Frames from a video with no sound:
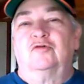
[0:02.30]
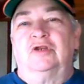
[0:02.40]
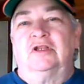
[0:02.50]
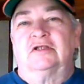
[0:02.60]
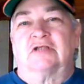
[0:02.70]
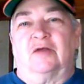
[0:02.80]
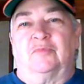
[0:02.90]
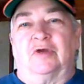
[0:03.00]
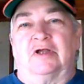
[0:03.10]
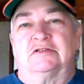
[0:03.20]
Greetings,
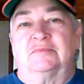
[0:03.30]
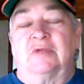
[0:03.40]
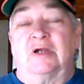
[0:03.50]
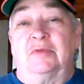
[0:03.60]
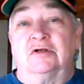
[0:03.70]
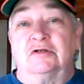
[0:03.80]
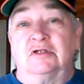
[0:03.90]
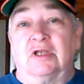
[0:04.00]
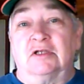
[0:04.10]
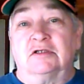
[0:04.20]
comrades. I'm here
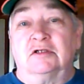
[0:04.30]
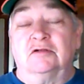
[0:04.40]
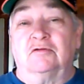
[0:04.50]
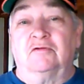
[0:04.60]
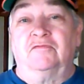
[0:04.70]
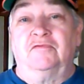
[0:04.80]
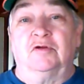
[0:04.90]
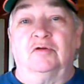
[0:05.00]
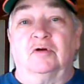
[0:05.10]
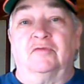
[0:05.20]
today to do a
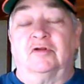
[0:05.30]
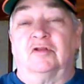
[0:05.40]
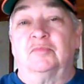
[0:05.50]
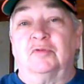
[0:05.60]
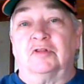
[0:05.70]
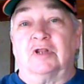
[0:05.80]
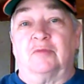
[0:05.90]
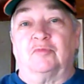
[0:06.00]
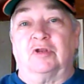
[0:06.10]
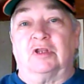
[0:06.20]
review of another book that
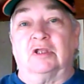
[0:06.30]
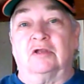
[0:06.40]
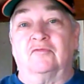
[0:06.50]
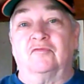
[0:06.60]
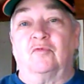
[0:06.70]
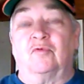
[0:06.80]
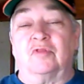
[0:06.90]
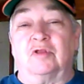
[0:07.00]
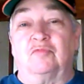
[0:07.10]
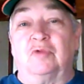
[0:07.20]
I'm reading for
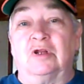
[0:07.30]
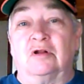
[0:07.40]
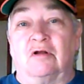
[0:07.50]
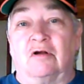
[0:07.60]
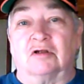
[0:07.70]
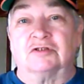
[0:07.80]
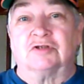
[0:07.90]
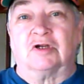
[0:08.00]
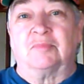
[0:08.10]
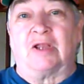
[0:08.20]
the read-along
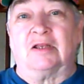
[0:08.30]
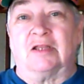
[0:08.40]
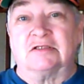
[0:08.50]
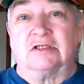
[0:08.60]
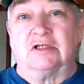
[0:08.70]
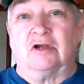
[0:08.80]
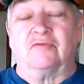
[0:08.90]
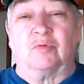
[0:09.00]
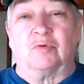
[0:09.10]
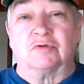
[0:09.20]
started by Leslie
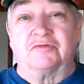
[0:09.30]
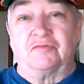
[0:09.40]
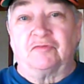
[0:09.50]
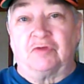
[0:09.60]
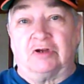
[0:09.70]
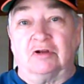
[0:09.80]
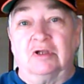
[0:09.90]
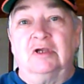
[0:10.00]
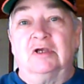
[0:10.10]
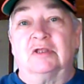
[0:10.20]
over at Words of a Reader
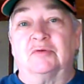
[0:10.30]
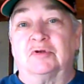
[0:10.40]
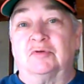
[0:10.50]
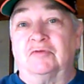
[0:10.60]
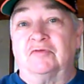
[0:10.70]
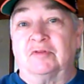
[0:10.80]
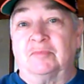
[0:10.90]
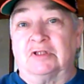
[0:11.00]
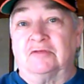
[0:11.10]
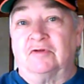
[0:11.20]
that we're doing for the
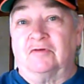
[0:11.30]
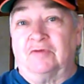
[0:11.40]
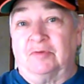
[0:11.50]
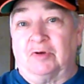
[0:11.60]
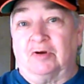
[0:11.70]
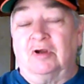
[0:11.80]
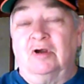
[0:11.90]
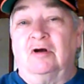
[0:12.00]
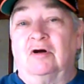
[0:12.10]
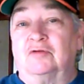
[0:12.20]
month of November
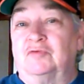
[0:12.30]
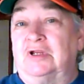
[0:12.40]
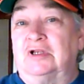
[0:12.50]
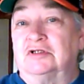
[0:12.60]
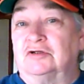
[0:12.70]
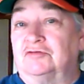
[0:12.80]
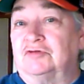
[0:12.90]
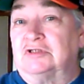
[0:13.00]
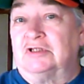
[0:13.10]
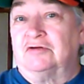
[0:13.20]
on reading
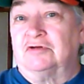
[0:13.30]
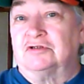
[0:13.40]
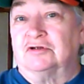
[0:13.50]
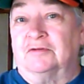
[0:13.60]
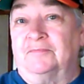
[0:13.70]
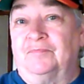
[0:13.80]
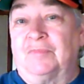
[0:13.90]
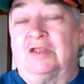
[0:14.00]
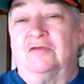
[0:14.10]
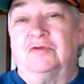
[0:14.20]
children's literature.
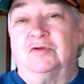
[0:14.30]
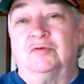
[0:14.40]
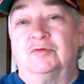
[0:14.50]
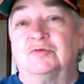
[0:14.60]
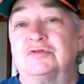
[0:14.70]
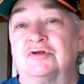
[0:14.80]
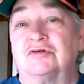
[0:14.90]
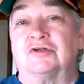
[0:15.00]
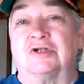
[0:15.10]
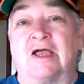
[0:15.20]
If you do a
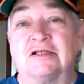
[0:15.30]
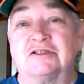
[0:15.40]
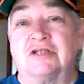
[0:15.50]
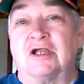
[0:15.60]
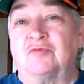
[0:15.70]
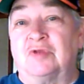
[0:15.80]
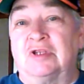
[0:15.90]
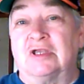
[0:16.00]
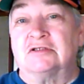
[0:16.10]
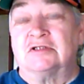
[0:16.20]
search on hashtag
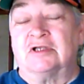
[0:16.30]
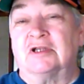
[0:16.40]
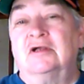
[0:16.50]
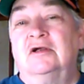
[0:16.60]
readkidslit,